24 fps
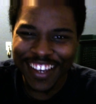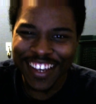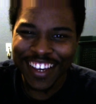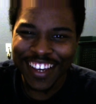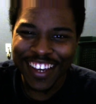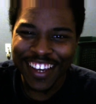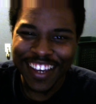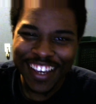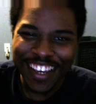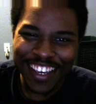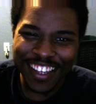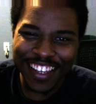
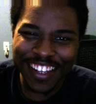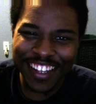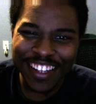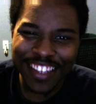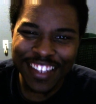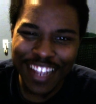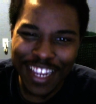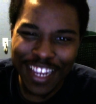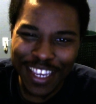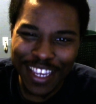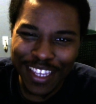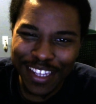he looked
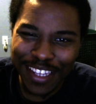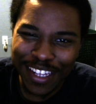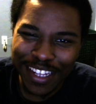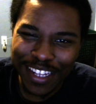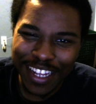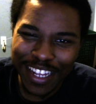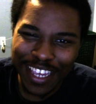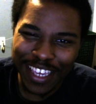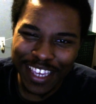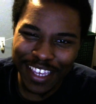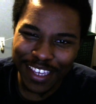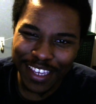
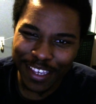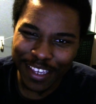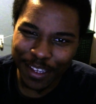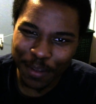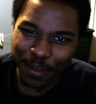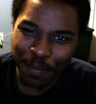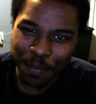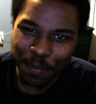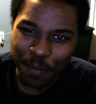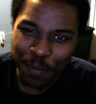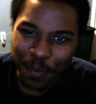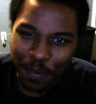like a
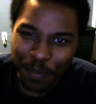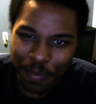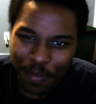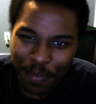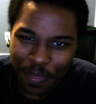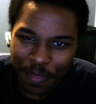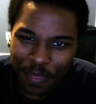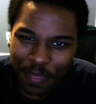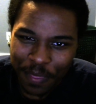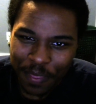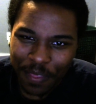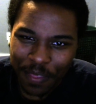
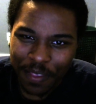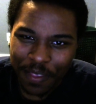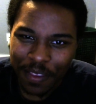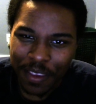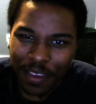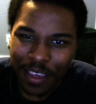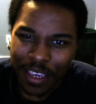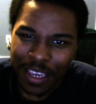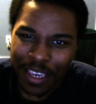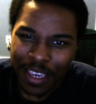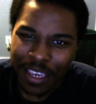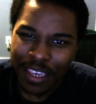
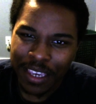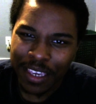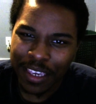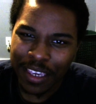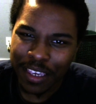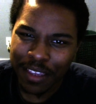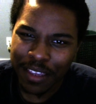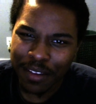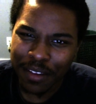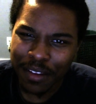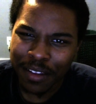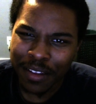he
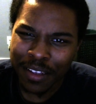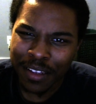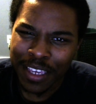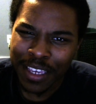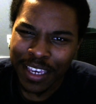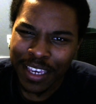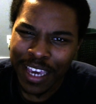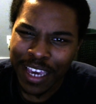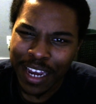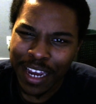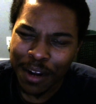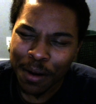
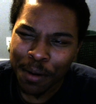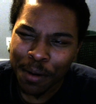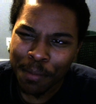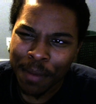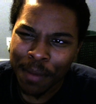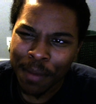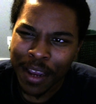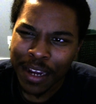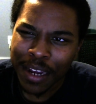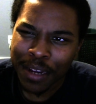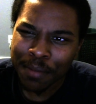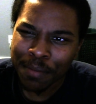kind of
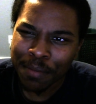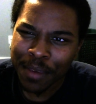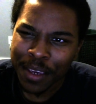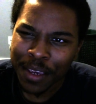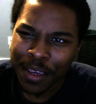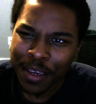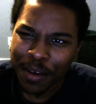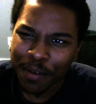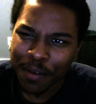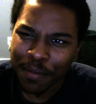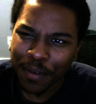reminded me of